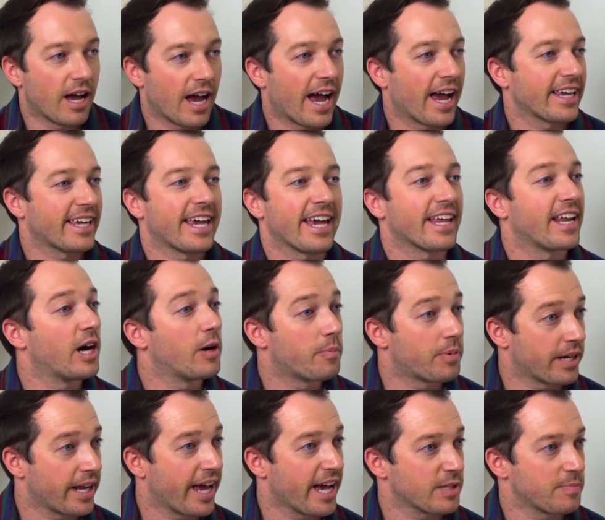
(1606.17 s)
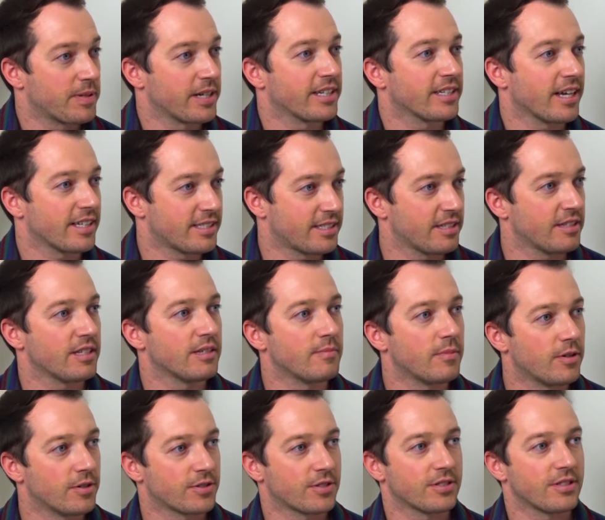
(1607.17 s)
I can't help but ask, because I see the
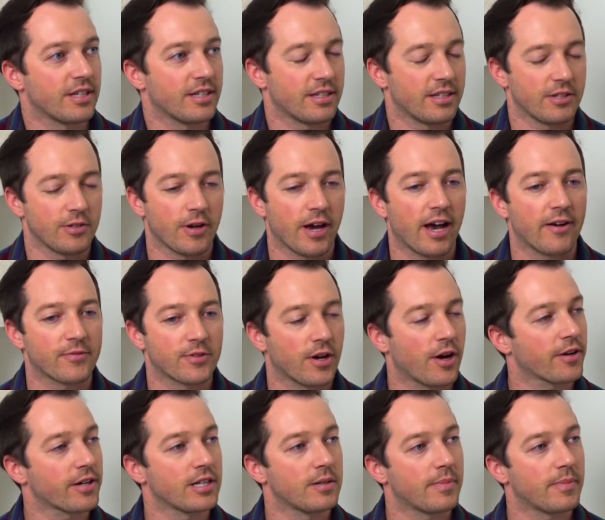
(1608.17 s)
emotion that you have talking